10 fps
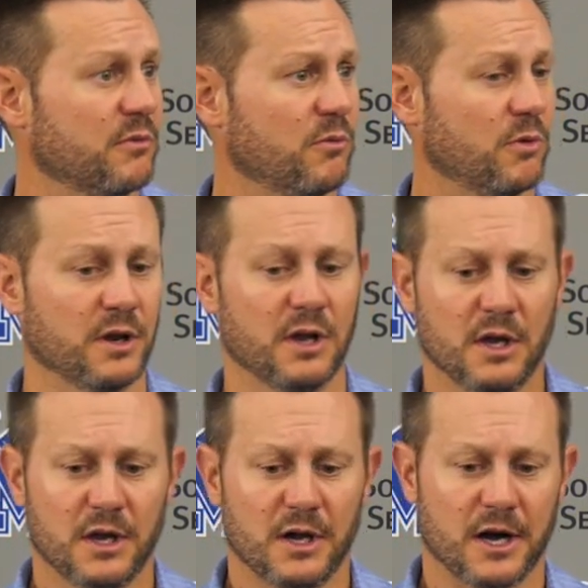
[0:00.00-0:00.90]
What
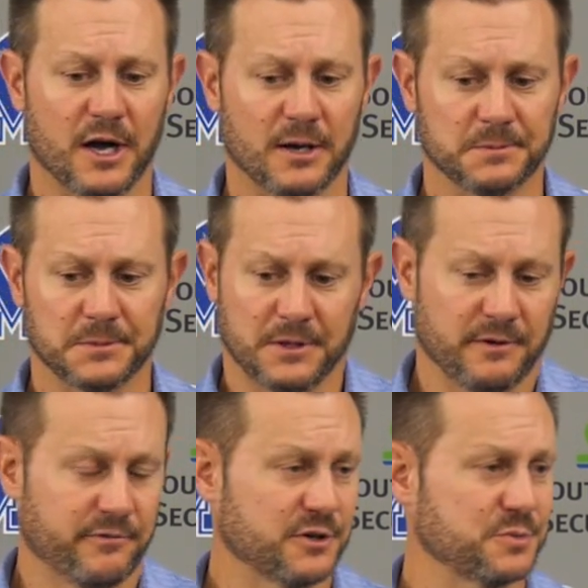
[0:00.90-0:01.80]
uh,
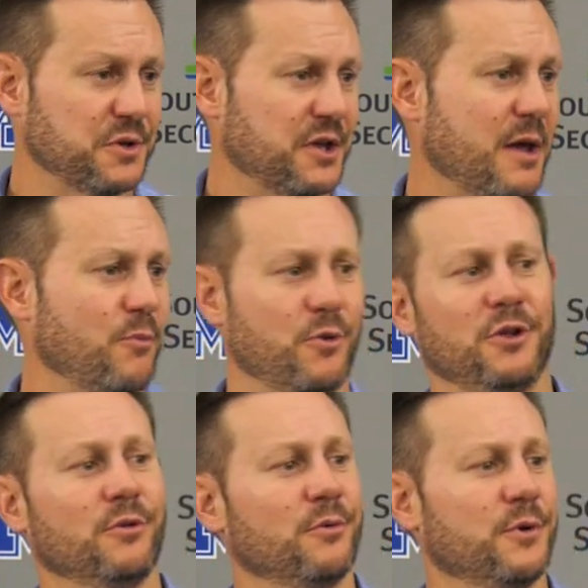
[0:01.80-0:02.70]
first play of the game? What do
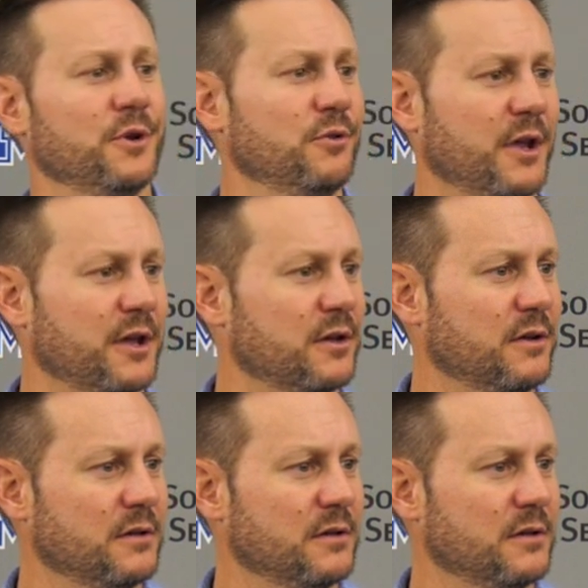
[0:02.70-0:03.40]
you what do you like?